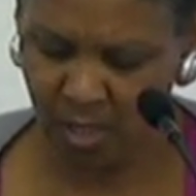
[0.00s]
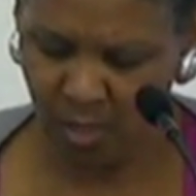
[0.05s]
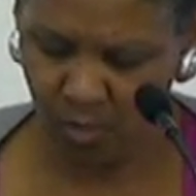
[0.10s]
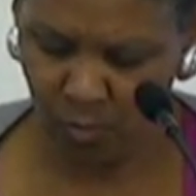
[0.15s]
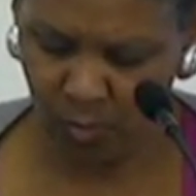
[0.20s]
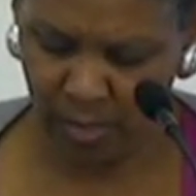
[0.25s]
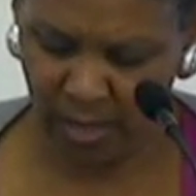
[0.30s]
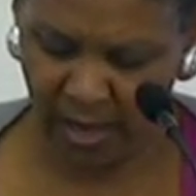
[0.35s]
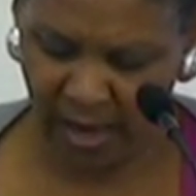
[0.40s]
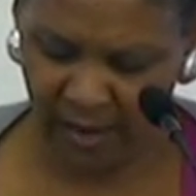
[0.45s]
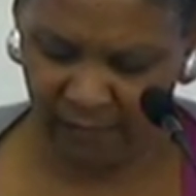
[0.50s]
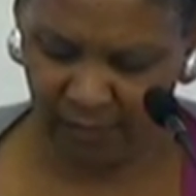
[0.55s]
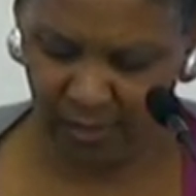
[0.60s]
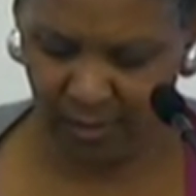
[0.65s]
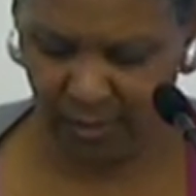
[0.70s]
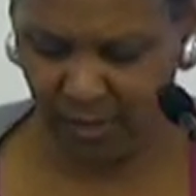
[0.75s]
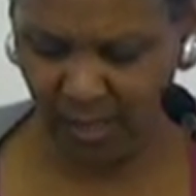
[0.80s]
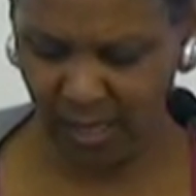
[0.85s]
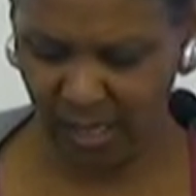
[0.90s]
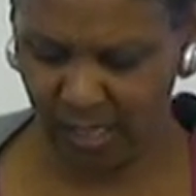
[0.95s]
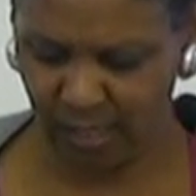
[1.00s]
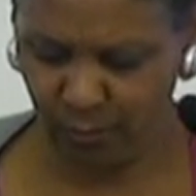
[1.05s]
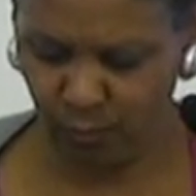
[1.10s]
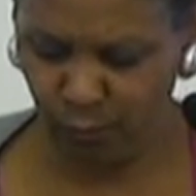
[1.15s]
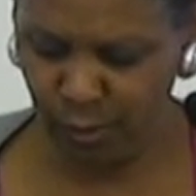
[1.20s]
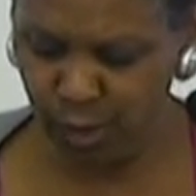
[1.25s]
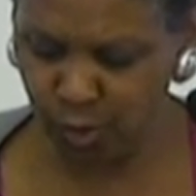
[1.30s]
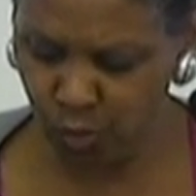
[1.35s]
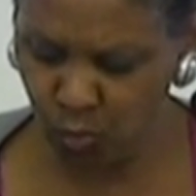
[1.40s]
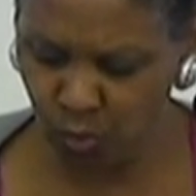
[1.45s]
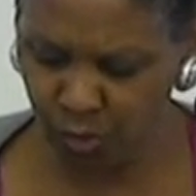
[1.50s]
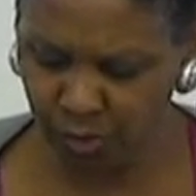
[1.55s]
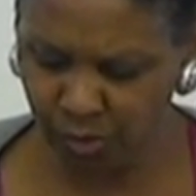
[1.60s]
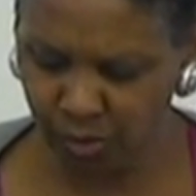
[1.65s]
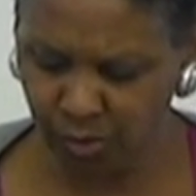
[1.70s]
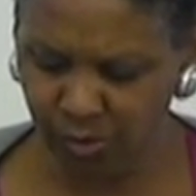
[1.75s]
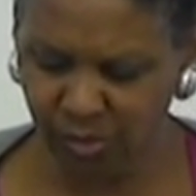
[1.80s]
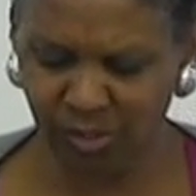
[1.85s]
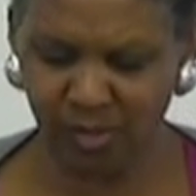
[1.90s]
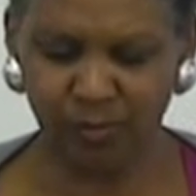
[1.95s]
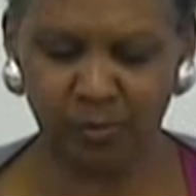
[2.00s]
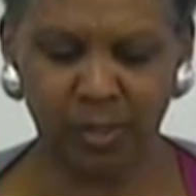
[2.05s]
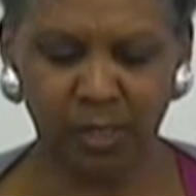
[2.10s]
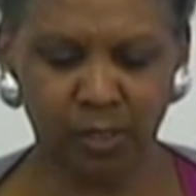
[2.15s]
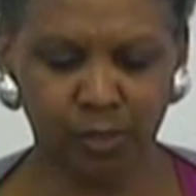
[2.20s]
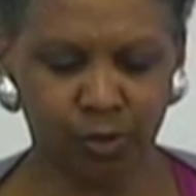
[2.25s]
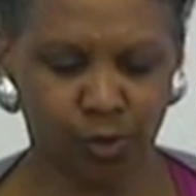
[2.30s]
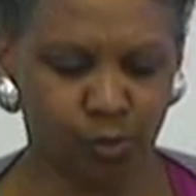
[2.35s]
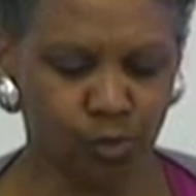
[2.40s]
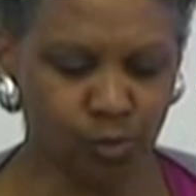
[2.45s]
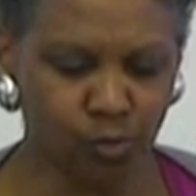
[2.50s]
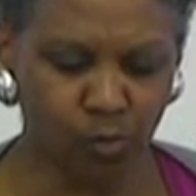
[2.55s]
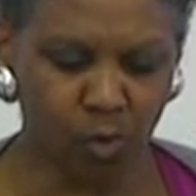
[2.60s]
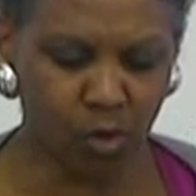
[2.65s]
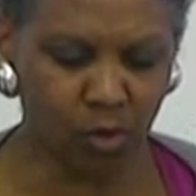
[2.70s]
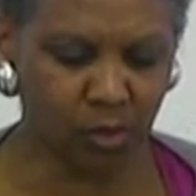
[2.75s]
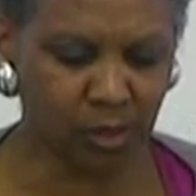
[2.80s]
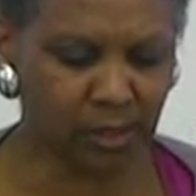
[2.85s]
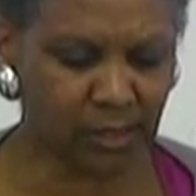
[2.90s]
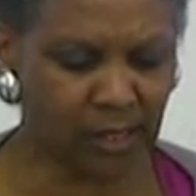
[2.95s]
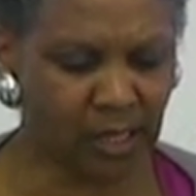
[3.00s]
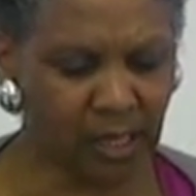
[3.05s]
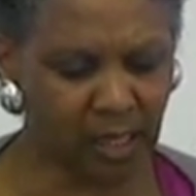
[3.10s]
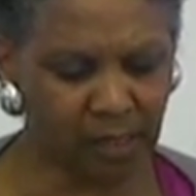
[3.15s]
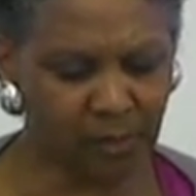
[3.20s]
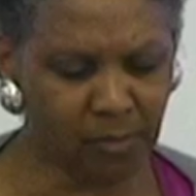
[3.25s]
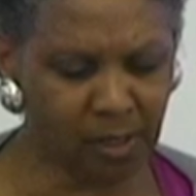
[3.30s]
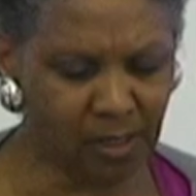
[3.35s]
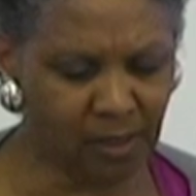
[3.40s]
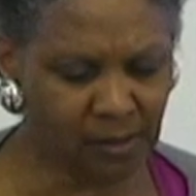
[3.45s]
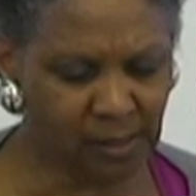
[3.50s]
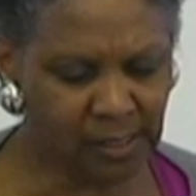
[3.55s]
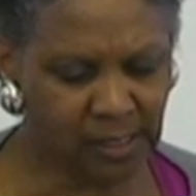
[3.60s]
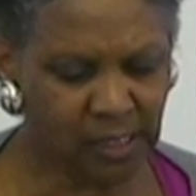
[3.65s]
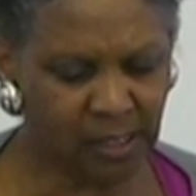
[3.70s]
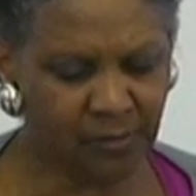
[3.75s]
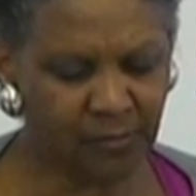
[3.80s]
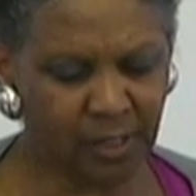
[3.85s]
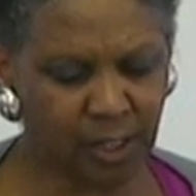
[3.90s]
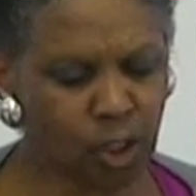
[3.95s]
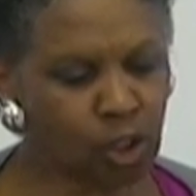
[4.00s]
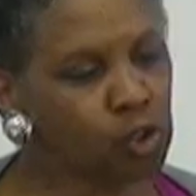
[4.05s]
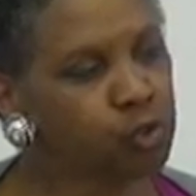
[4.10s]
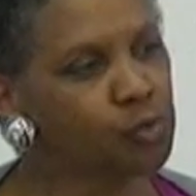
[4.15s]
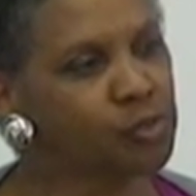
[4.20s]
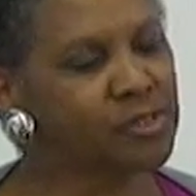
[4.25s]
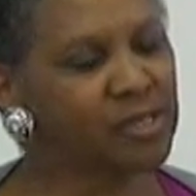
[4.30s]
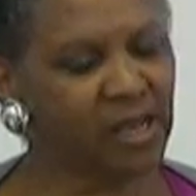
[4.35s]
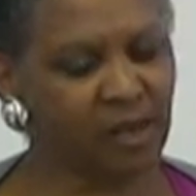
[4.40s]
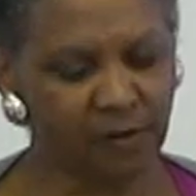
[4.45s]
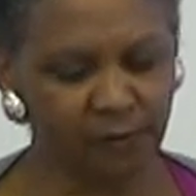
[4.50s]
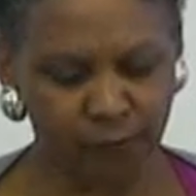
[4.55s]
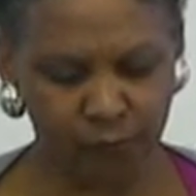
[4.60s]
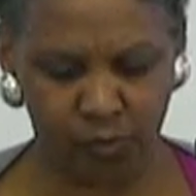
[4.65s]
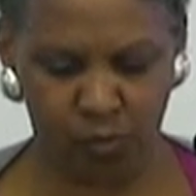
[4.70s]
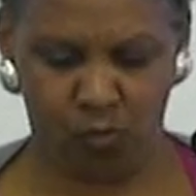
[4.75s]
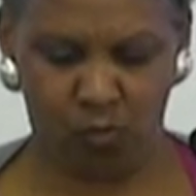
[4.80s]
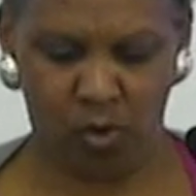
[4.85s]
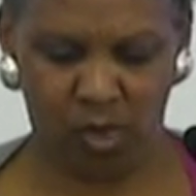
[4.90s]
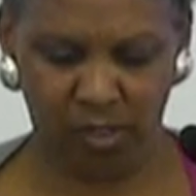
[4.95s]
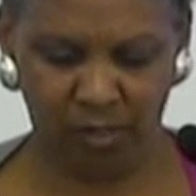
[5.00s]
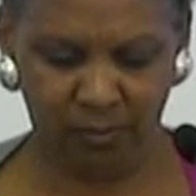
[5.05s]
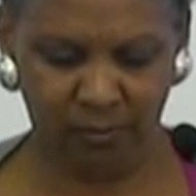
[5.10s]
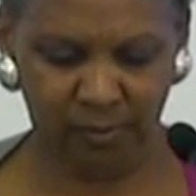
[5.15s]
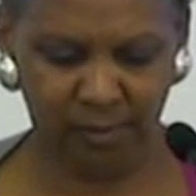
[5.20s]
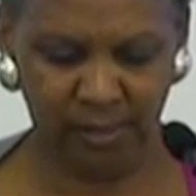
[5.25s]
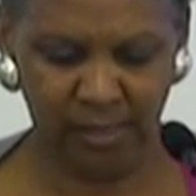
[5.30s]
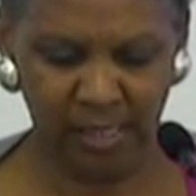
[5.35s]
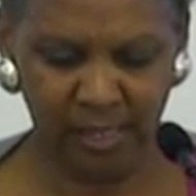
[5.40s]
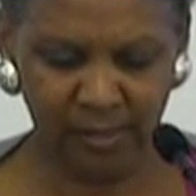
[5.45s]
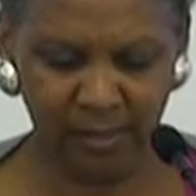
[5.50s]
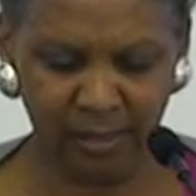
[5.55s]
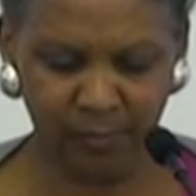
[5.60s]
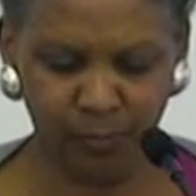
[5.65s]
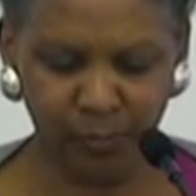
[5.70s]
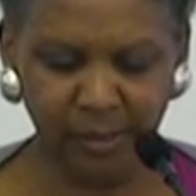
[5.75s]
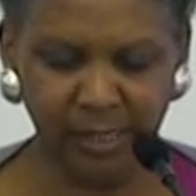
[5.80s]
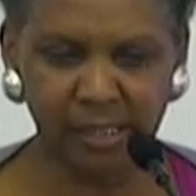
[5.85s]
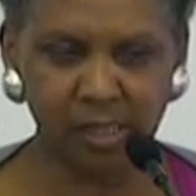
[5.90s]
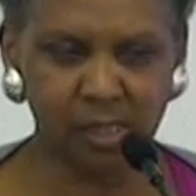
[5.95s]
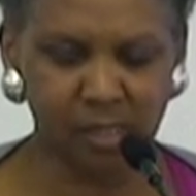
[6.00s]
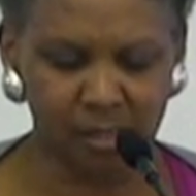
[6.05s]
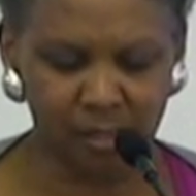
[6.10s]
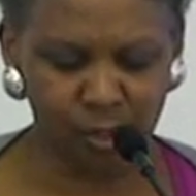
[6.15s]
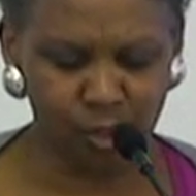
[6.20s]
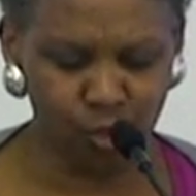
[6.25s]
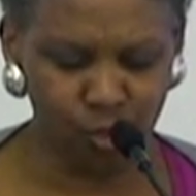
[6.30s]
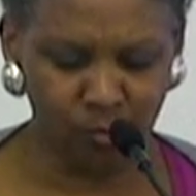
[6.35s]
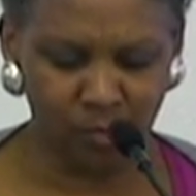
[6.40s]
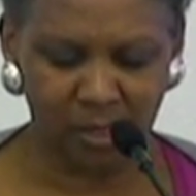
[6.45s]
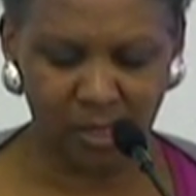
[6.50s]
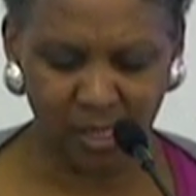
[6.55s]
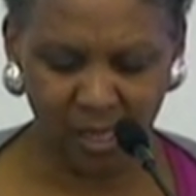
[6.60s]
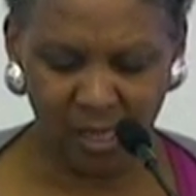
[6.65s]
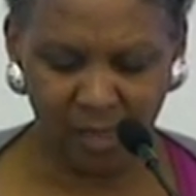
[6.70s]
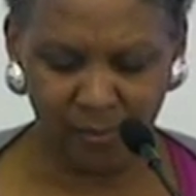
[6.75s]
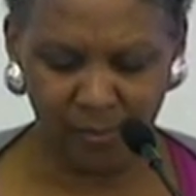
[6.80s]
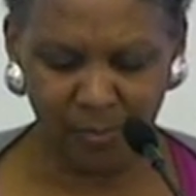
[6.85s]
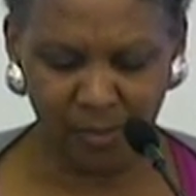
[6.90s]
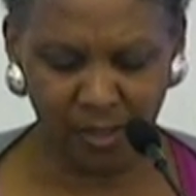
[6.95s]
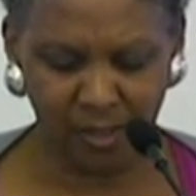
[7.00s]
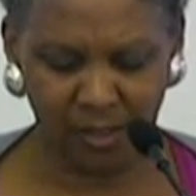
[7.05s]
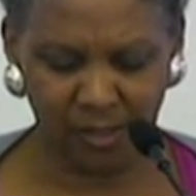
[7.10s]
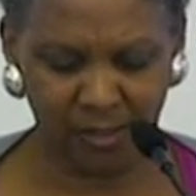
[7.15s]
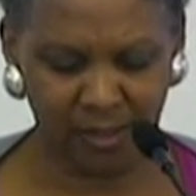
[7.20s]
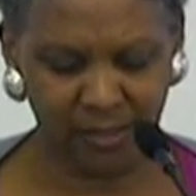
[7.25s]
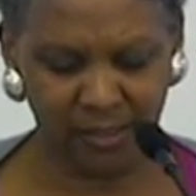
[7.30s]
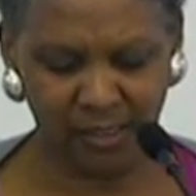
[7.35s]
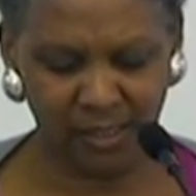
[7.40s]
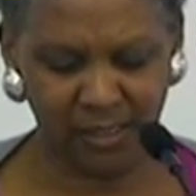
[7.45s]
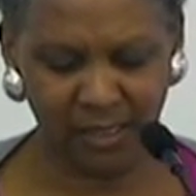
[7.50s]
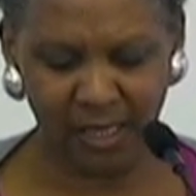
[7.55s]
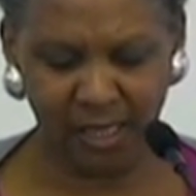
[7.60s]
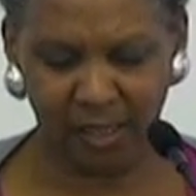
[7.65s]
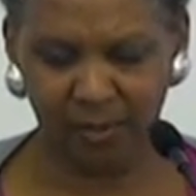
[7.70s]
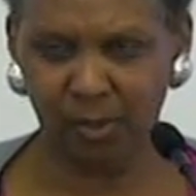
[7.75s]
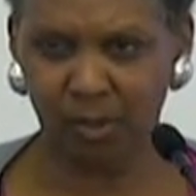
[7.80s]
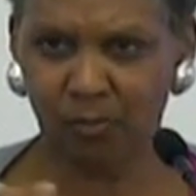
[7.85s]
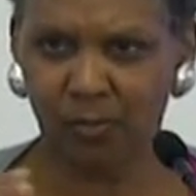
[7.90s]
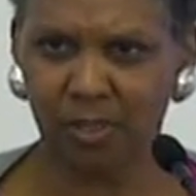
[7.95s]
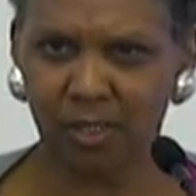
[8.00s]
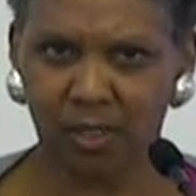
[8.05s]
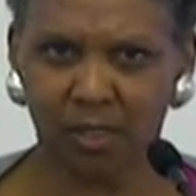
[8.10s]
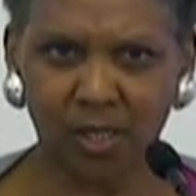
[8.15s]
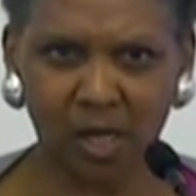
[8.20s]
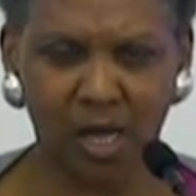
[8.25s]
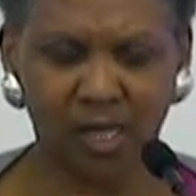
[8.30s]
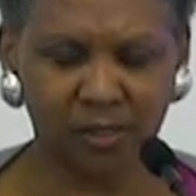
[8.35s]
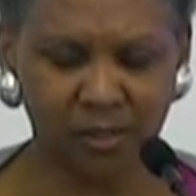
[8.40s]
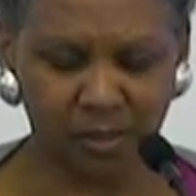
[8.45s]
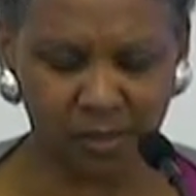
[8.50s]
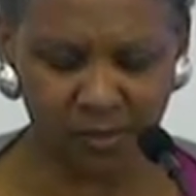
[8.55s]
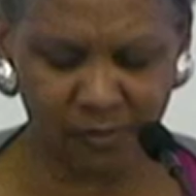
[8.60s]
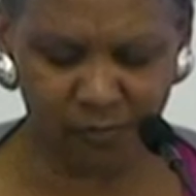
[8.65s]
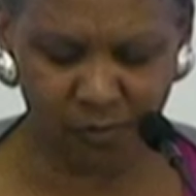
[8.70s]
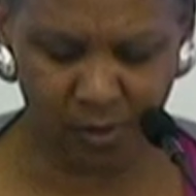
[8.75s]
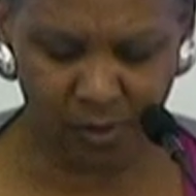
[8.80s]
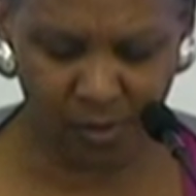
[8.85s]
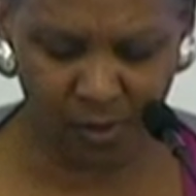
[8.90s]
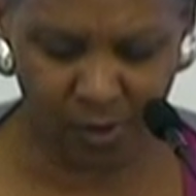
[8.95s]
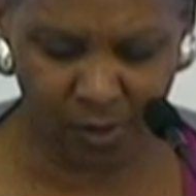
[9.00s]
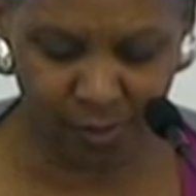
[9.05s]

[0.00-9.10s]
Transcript: we have the resources to build a new moral economy that includes everyone, that places the human economy within the context of our